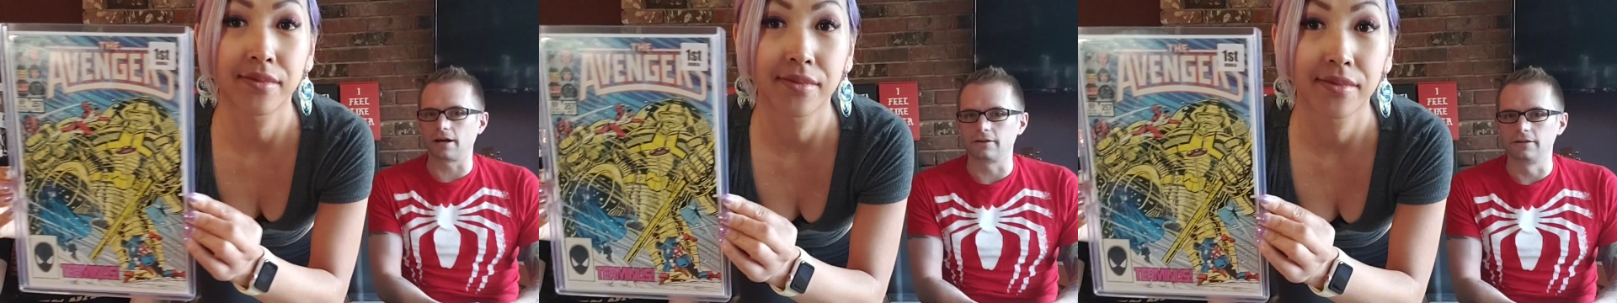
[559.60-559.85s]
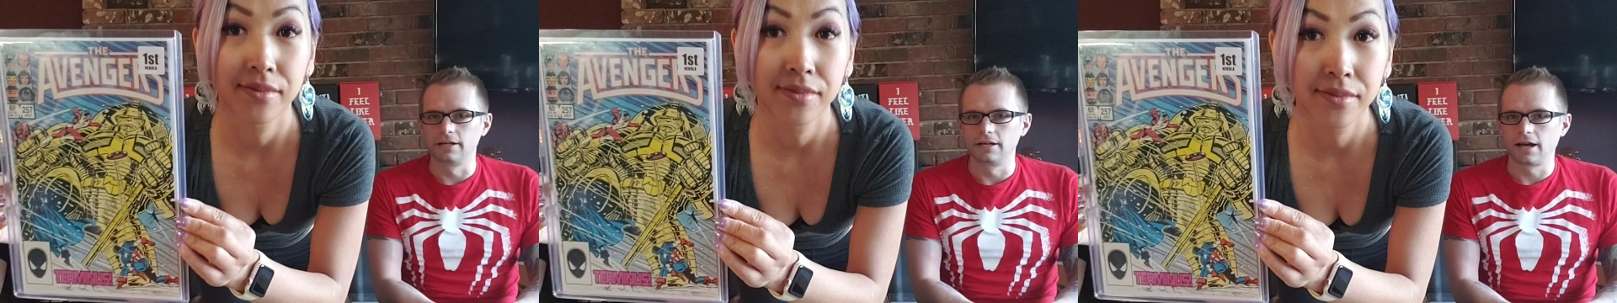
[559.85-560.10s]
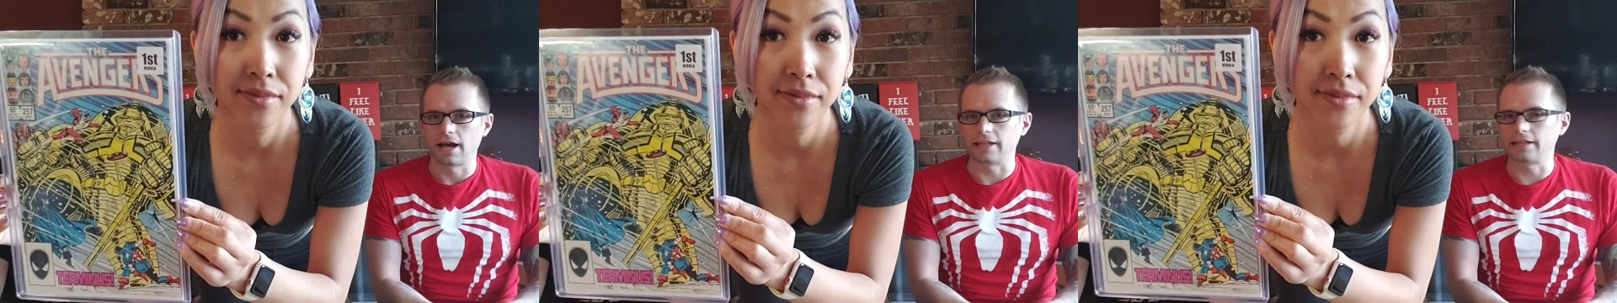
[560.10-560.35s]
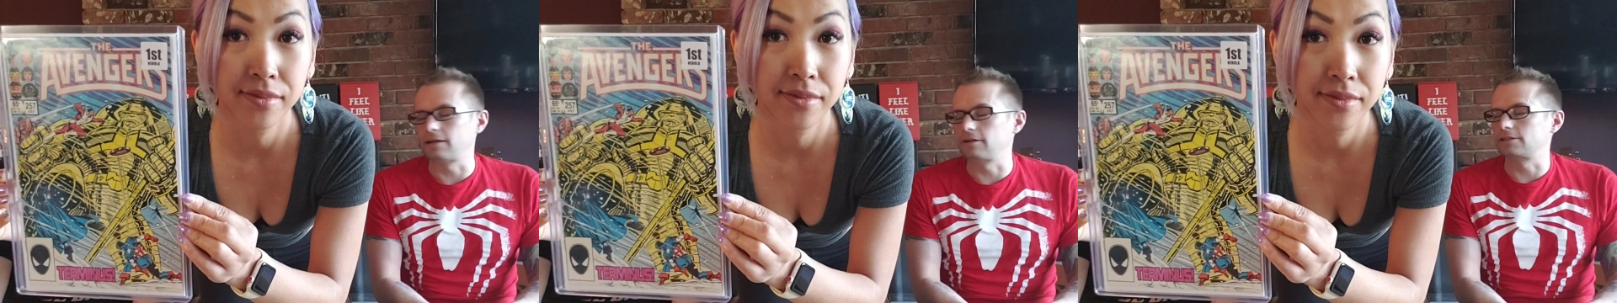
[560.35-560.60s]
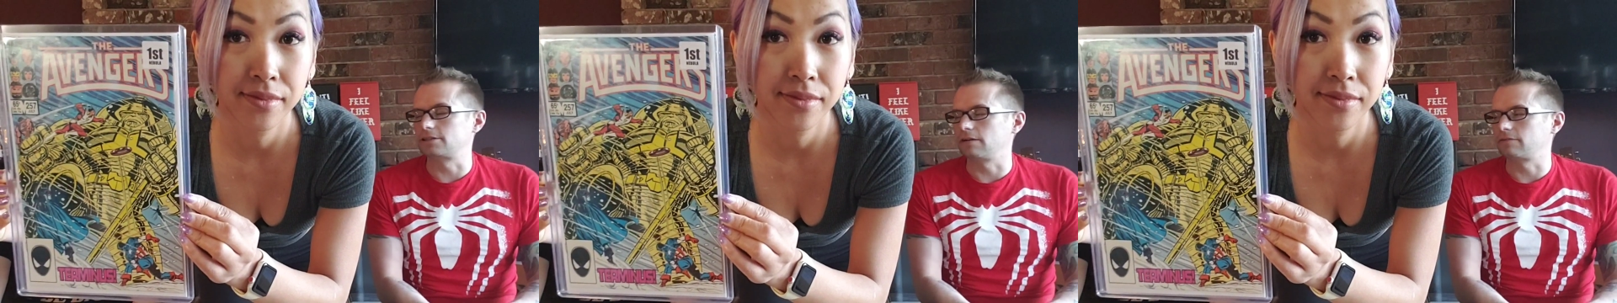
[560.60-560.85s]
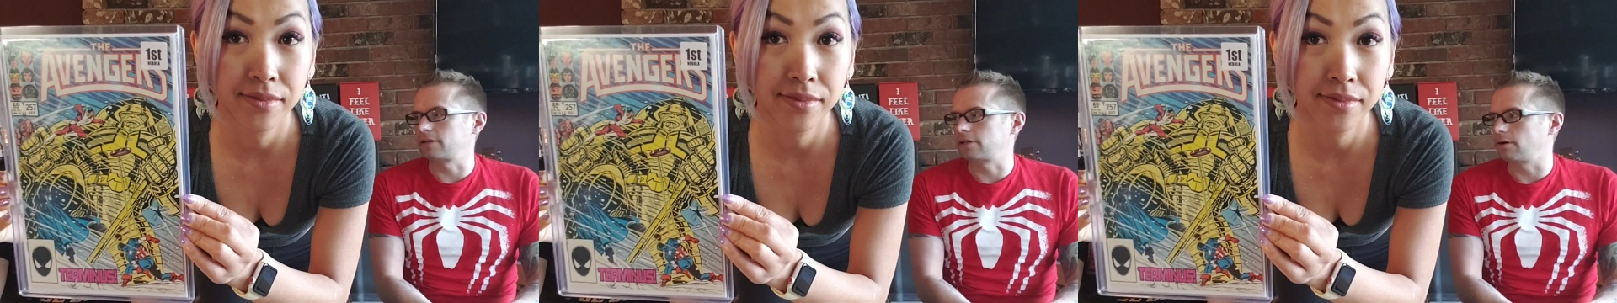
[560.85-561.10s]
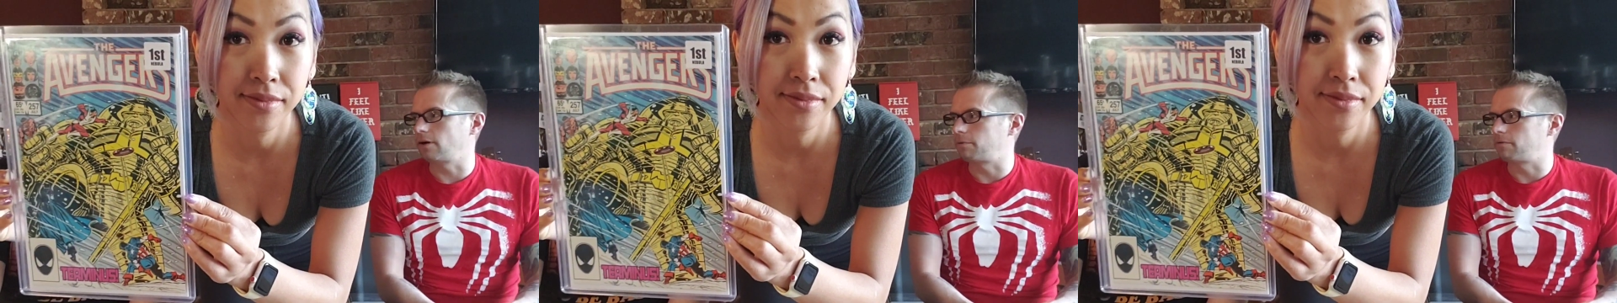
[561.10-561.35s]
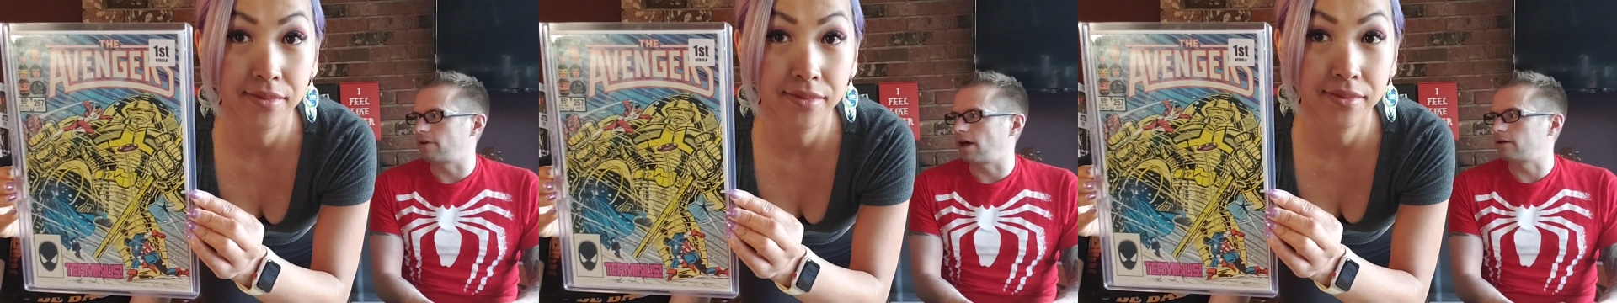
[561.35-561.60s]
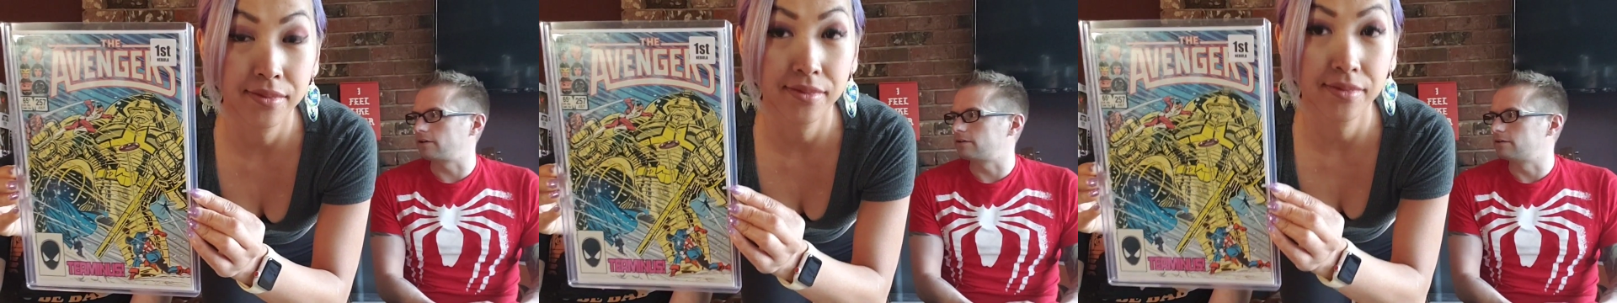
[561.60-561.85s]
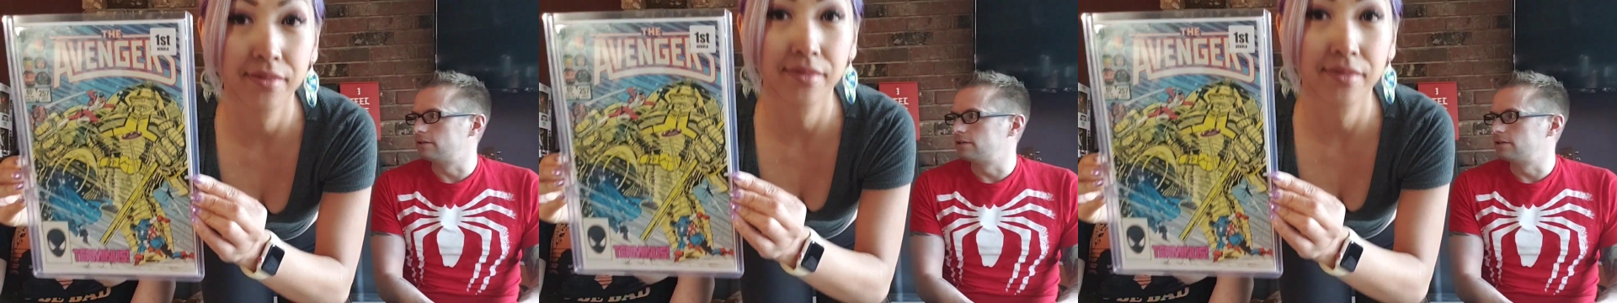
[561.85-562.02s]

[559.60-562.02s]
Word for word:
Speaker 1: out, I think her stuff could go up in value.